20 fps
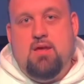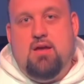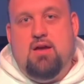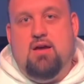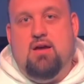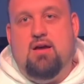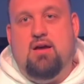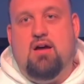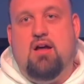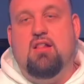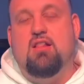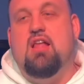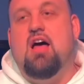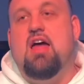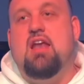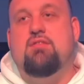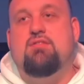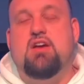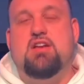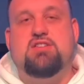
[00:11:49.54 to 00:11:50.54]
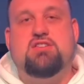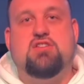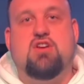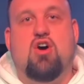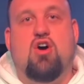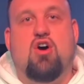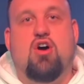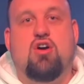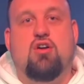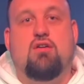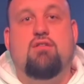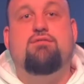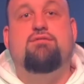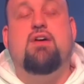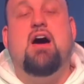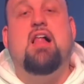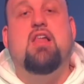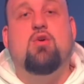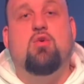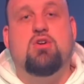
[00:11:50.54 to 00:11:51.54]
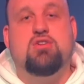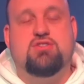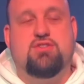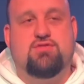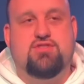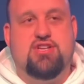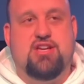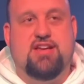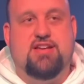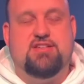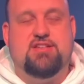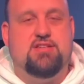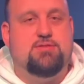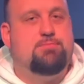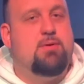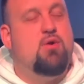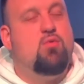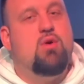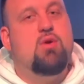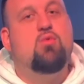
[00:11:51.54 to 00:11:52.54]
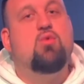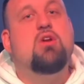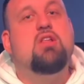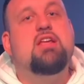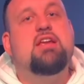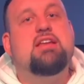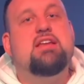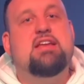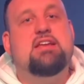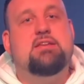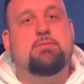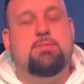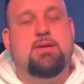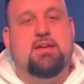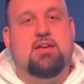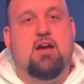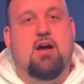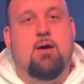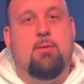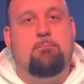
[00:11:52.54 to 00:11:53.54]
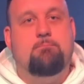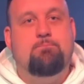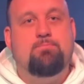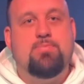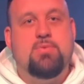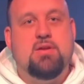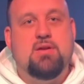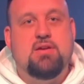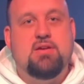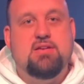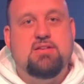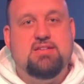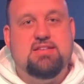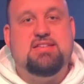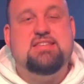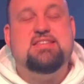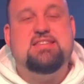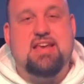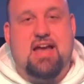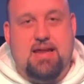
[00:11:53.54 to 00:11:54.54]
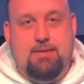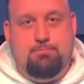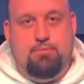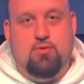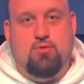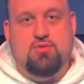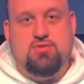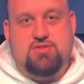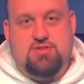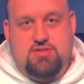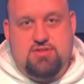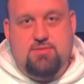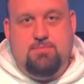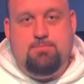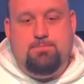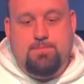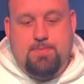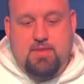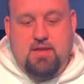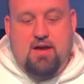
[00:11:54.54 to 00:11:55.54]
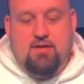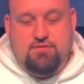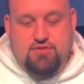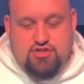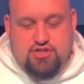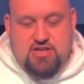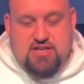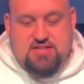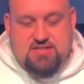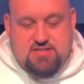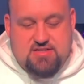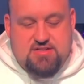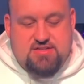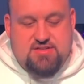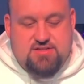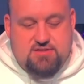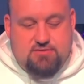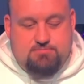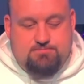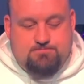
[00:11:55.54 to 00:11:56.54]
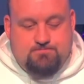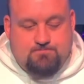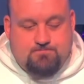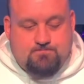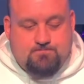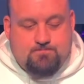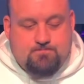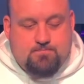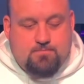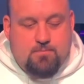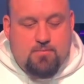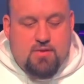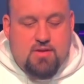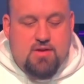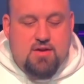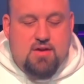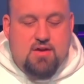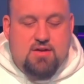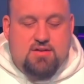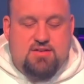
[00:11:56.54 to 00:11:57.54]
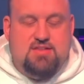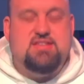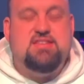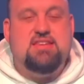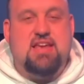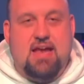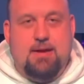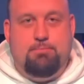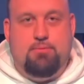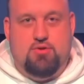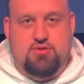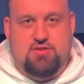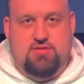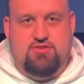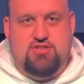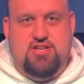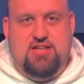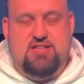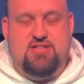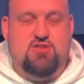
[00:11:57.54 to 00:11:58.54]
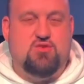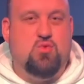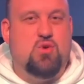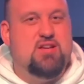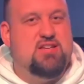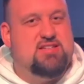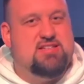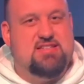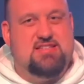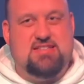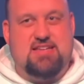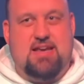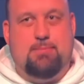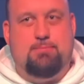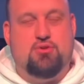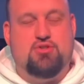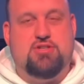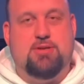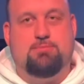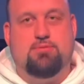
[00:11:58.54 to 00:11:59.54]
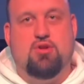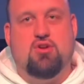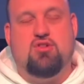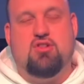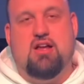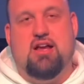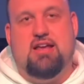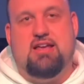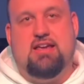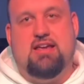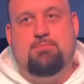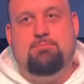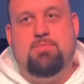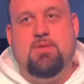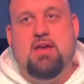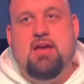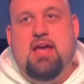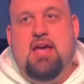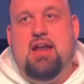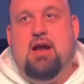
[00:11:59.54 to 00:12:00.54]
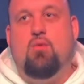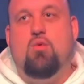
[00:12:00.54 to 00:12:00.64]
Uh, a lot of us are followers of Jesus, but we really need to become disciples of Jesus. Disciples of Jesus. What does discipleship look like? And, and I